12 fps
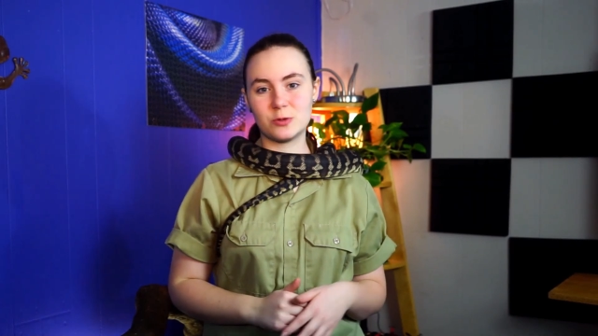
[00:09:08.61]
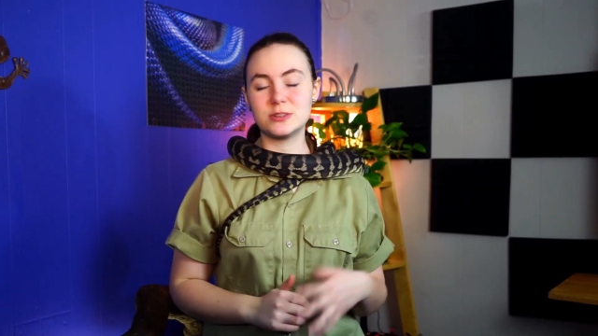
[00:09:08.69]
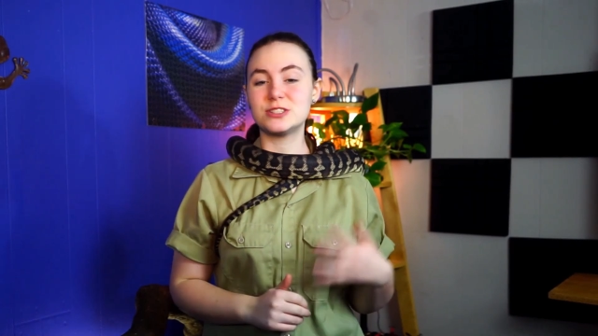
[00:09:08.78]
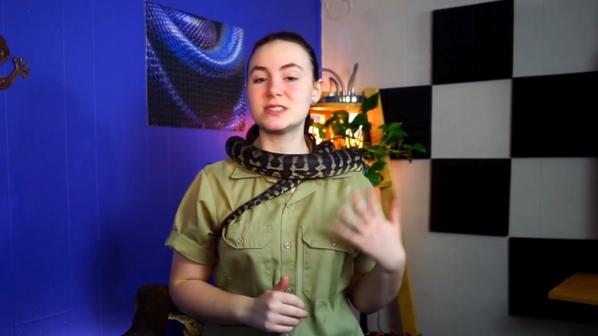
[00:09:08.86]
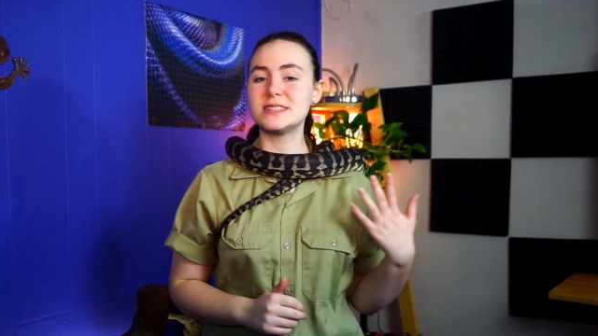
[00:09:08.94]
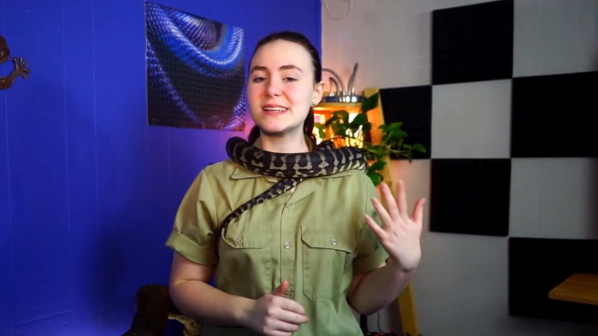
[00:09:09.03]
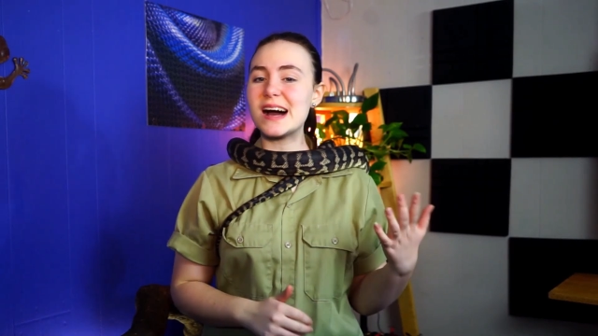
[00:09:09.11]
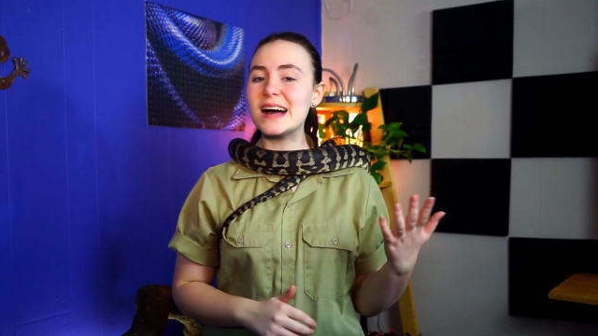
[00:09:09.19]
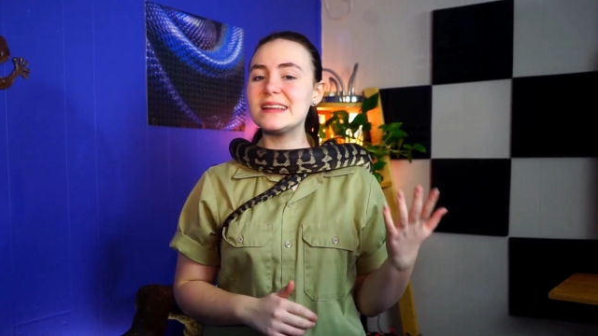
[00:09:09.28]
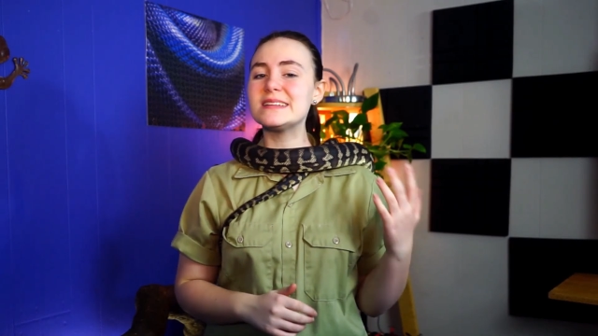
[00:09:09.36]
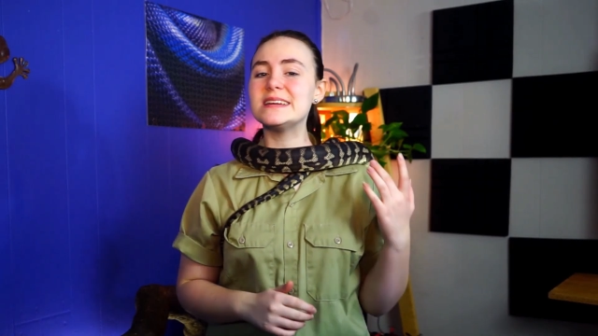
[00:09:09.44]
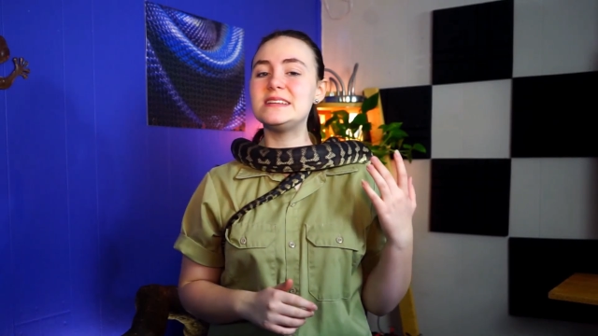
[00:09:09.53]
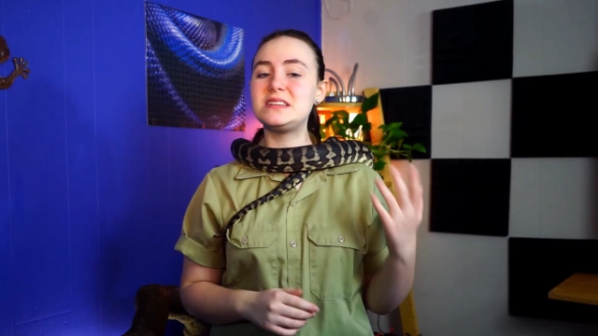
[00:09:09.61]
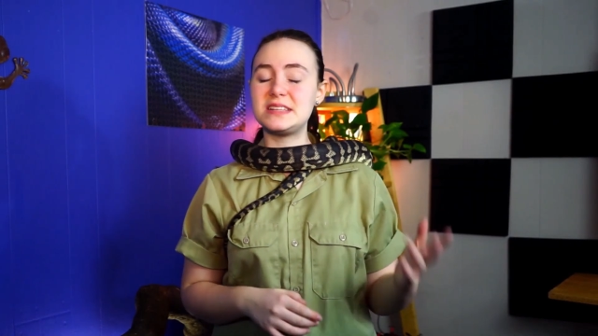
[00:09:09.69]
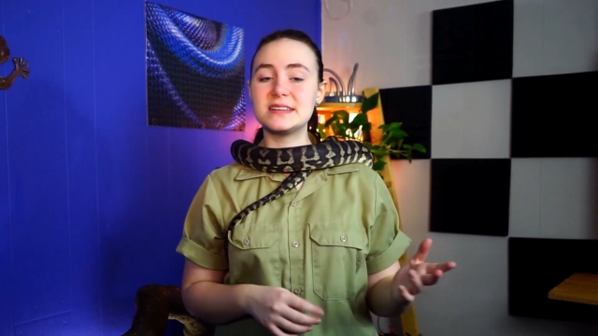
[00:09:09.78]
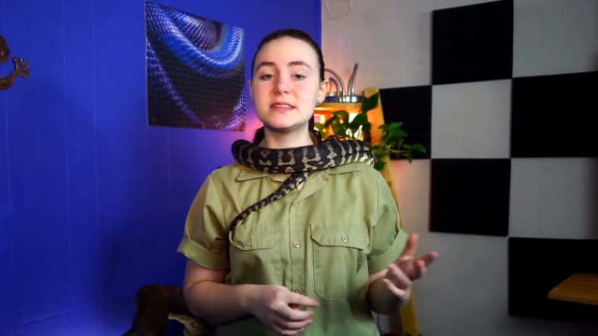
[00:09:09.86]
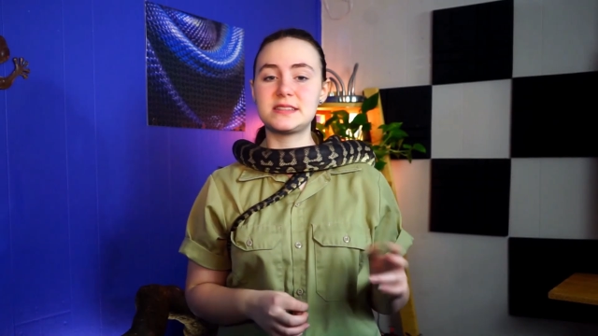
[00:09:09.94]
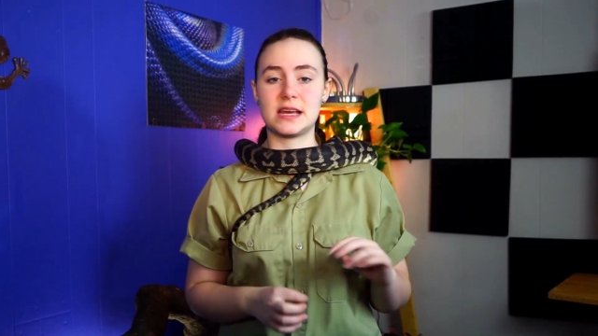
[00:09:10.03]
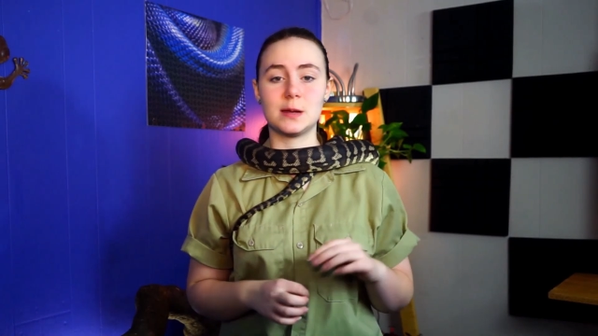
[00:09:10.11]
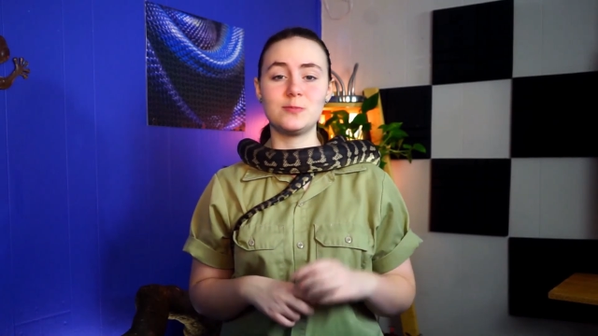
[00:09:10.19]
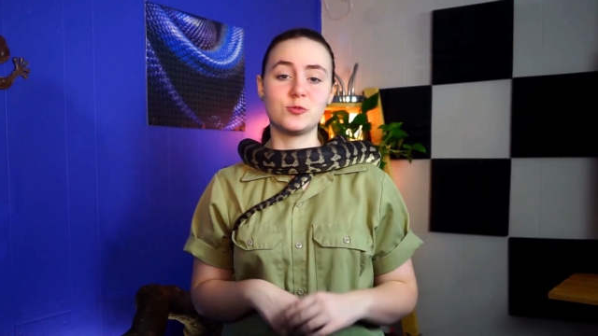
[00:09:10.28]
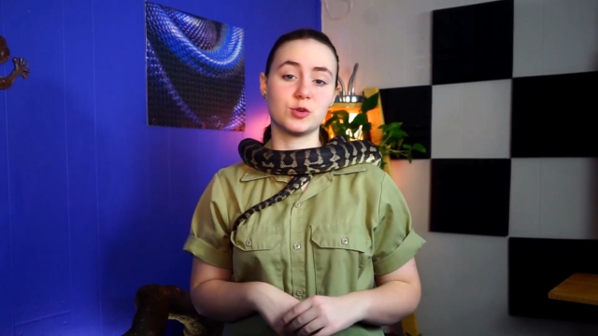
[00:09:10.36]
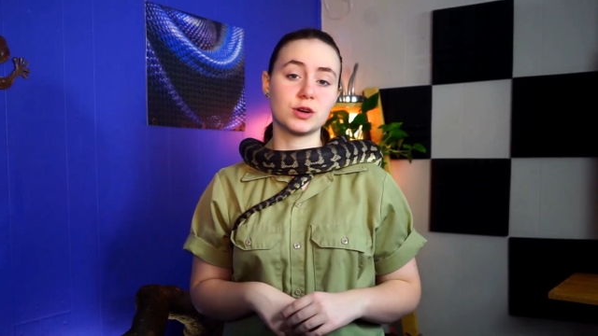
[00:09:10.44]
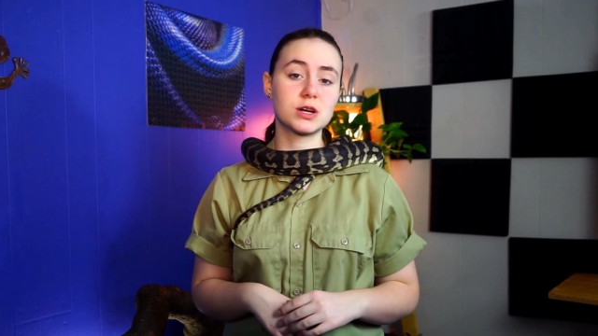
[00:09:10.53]
which is not an ideal setup
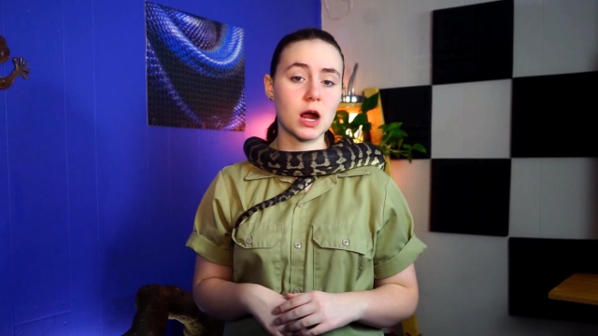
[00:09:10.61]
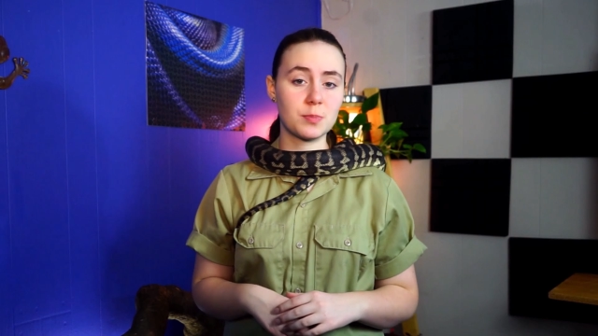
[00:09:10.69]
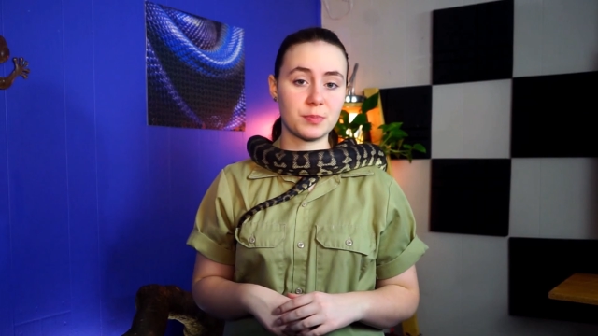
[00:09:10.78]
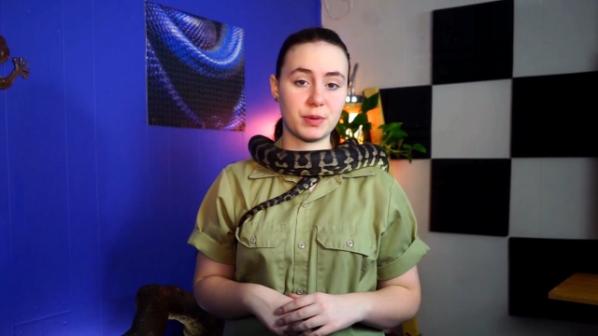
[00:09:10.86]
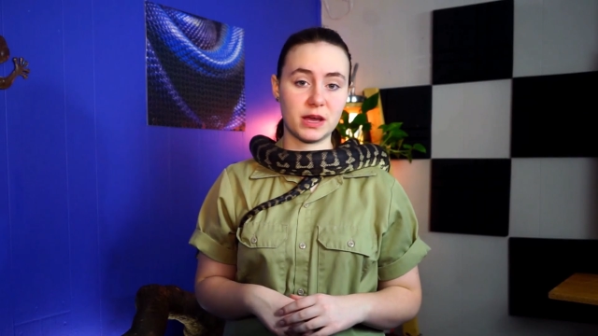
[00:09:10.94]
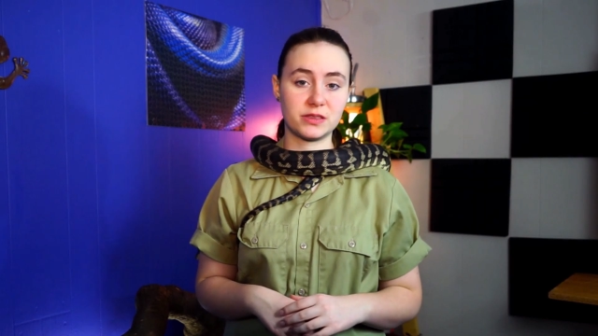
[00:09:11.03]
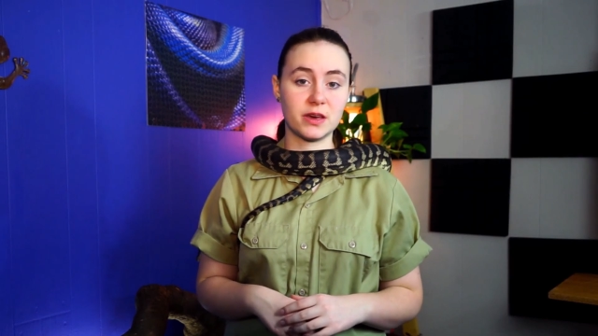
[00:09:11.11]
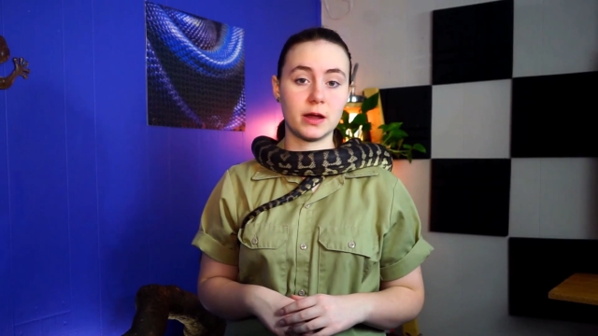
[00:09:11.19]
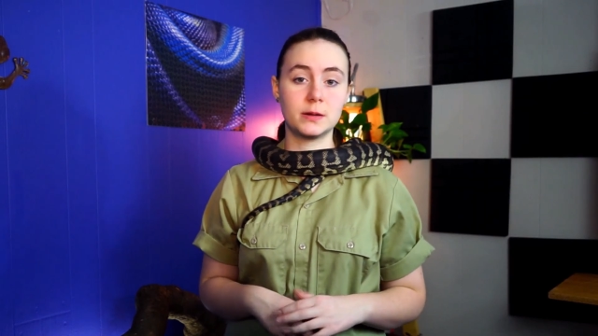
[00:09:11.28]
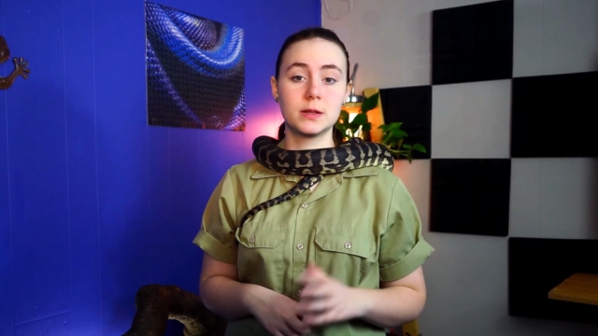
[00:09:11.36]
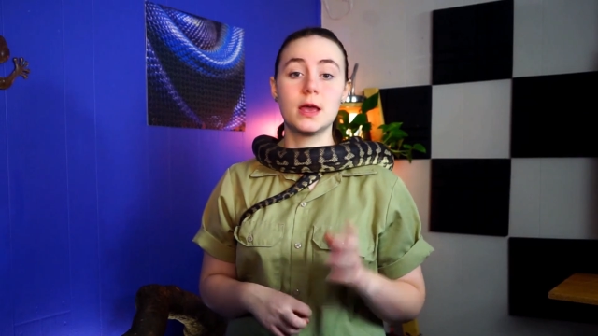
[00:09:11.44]
for a carpet python.